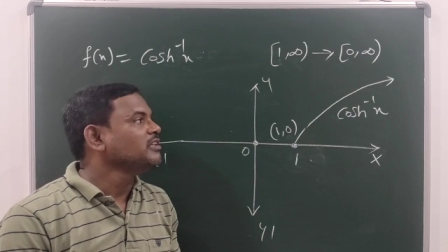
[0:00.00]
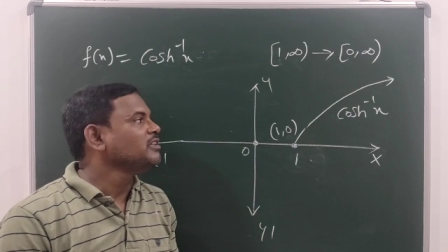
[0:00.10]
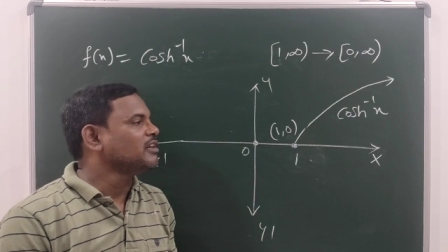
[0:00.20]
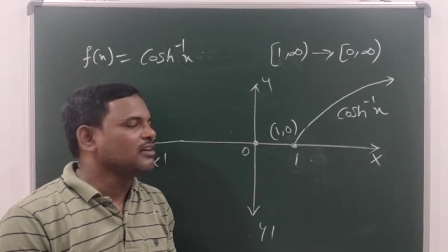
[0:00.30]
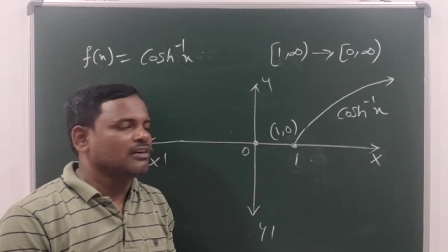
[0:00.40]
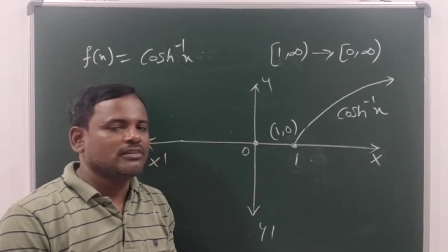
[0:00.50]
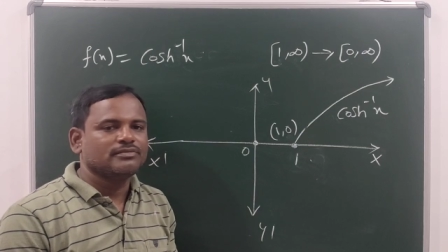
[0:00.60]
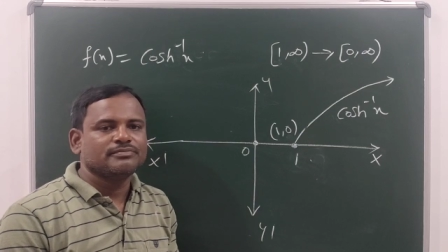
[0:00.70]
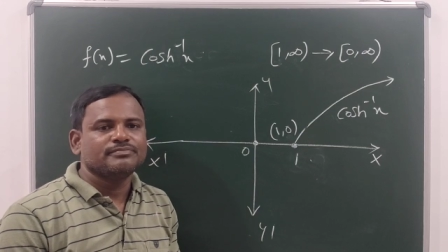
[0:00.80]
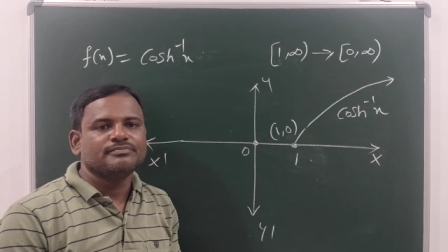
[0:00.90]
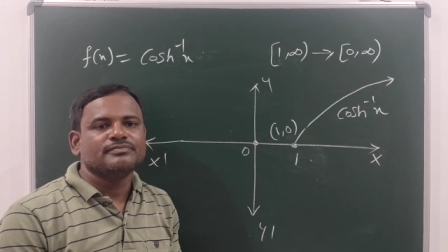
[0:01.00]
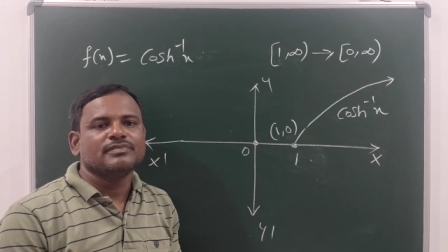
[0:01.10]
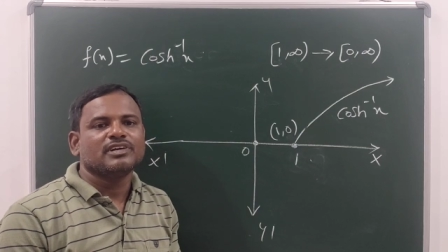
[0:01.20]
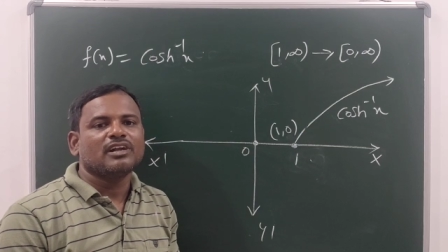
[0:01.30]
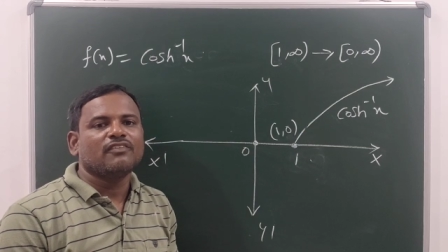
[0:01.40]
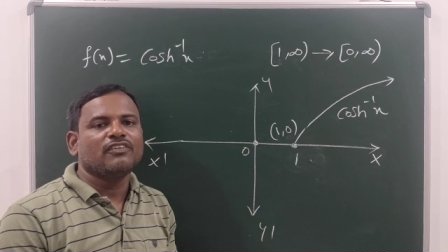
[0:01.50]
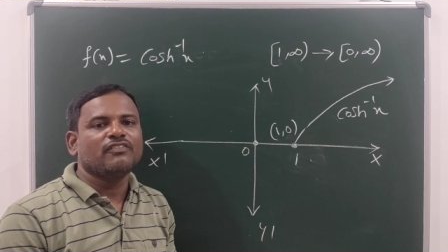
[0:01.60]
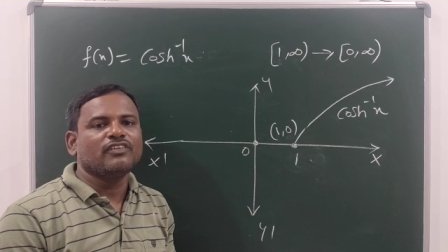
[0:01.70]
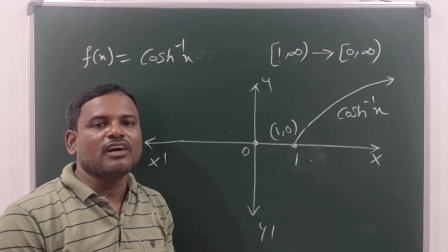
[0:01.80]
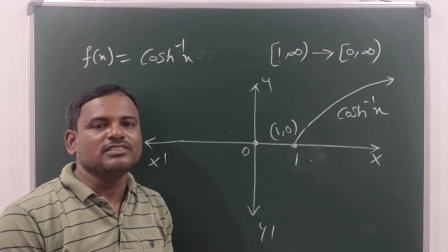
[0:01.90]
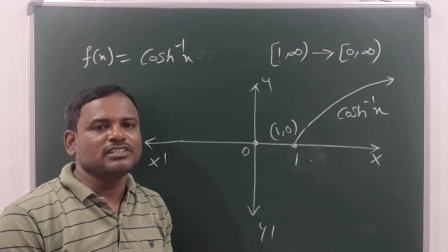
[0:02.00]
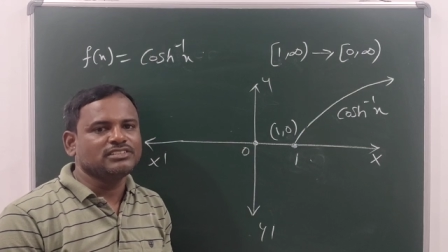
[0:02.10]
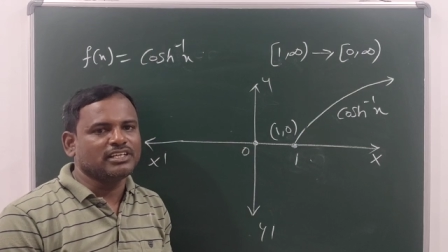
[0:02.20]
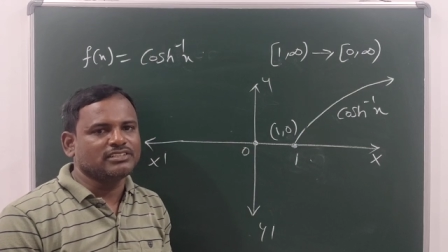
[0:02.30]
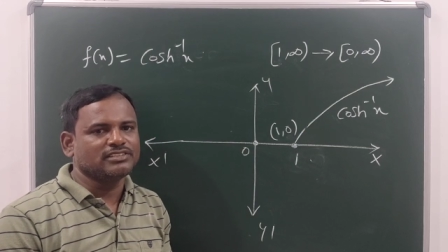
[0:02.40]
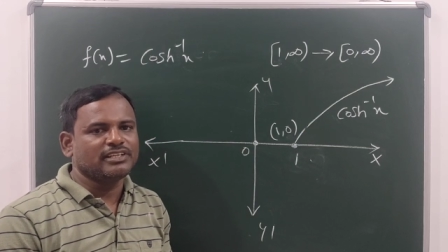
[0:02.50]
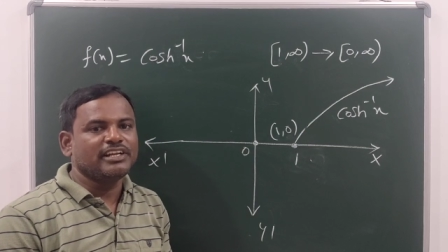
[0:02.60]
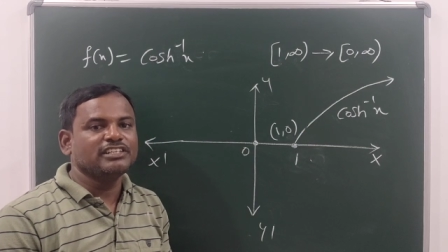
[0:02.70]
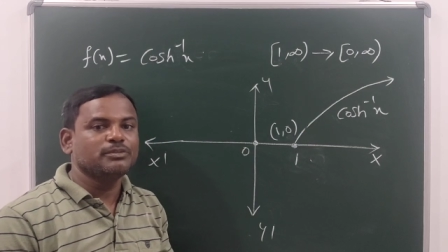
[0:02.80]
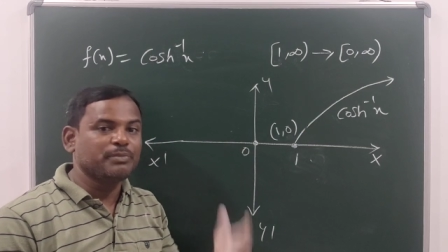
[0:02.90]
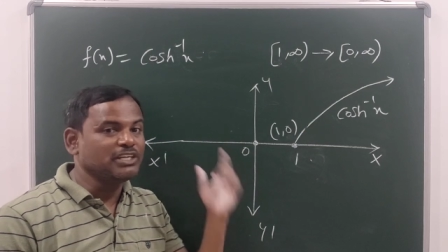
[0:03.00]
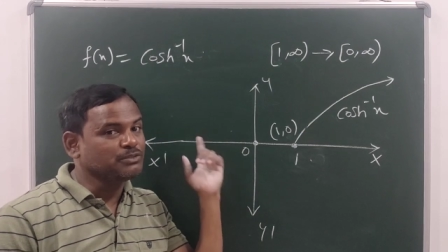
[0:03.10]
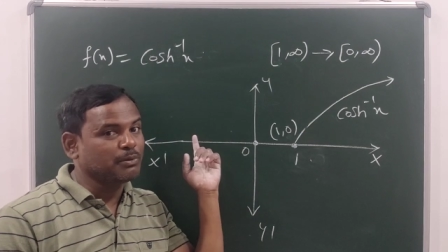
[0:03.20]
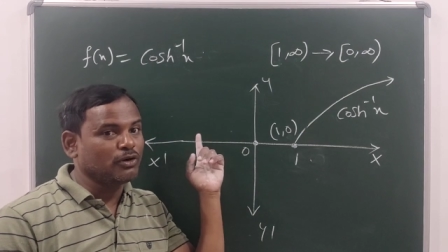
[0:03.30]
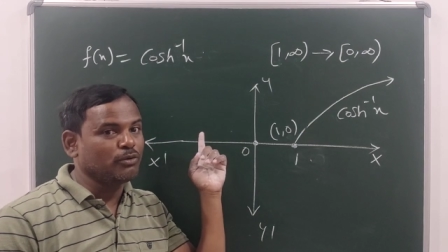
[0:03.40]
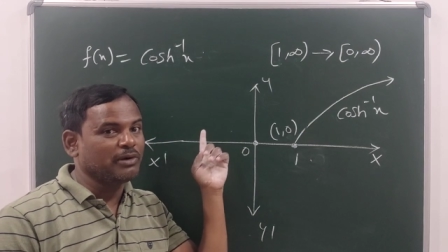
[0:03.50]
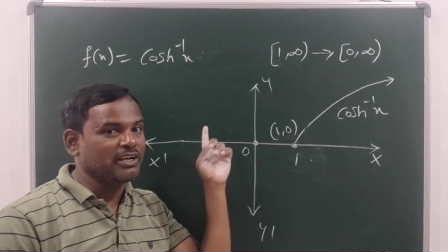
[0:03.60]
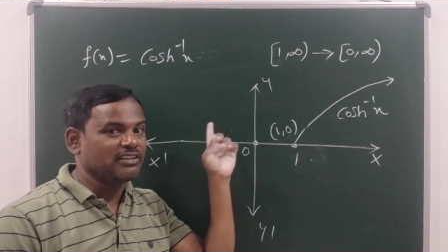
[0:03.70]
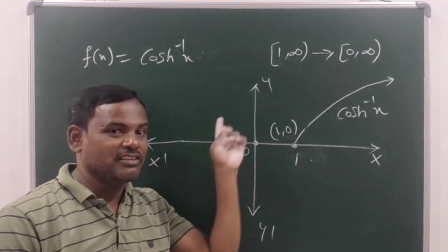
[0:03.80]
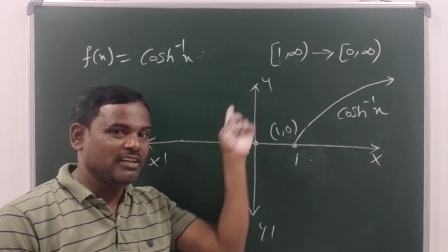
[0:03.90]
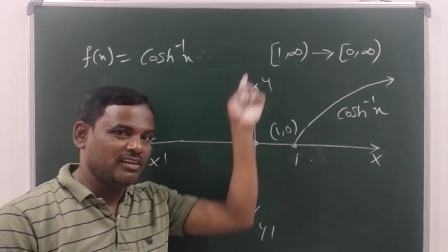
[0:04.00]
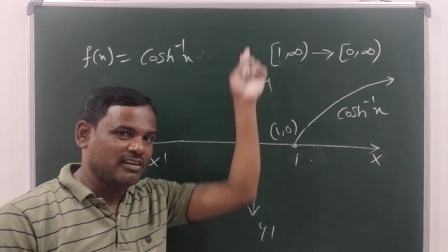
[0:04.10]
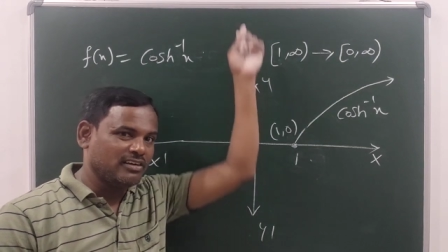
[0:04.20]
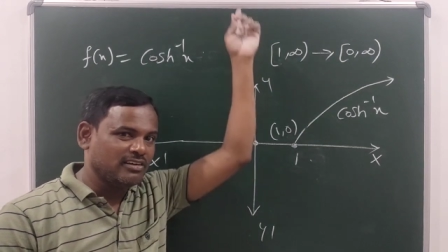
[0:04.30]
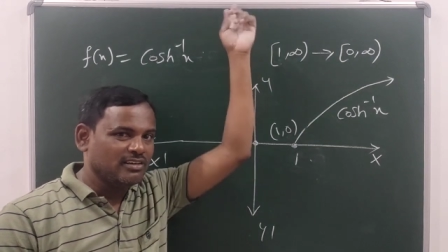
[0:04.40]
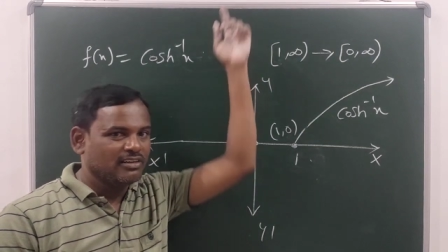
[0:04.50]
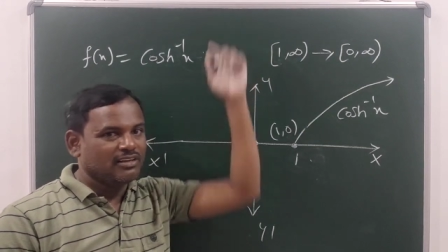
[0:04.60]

in the graph of cos hx in its principal domain that